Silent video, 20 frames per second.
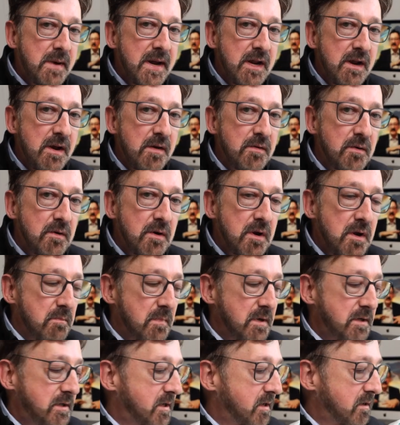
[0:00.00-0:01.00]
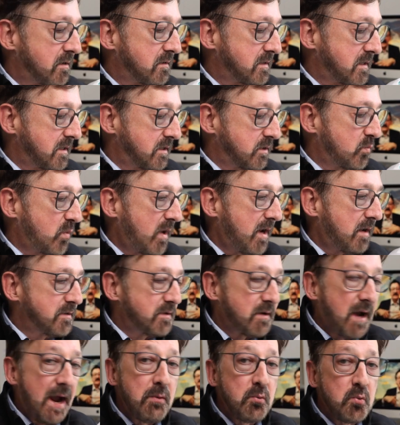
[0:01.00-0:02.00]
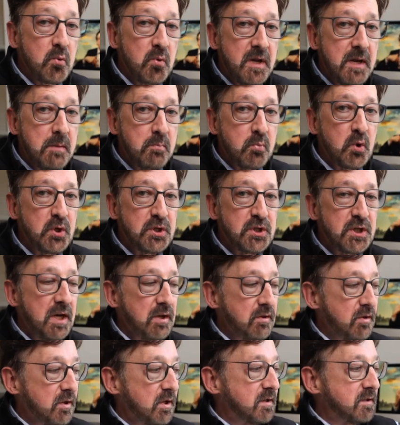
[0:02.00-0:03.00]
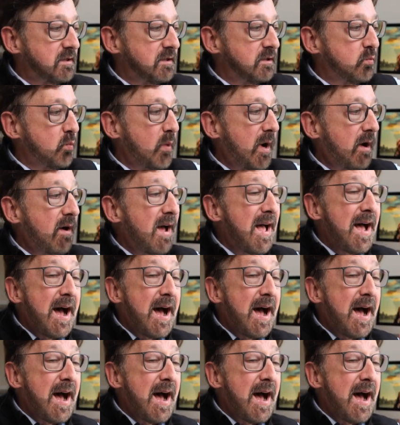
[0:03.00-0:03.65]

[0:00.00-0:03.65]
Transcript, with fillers: my other materials as well. So I really appreciate this as well.